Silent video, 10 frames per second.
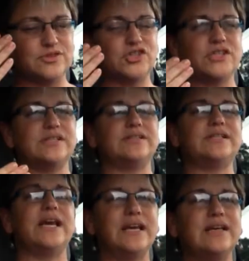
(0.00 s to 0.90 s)
just
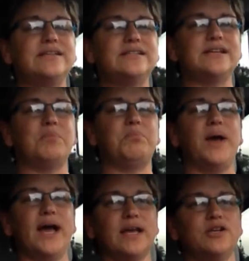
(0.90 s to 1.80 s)
taking a step
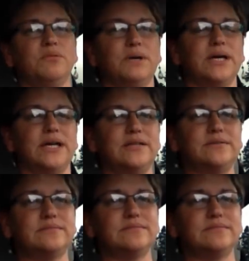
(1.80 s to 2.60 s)
back in your mind,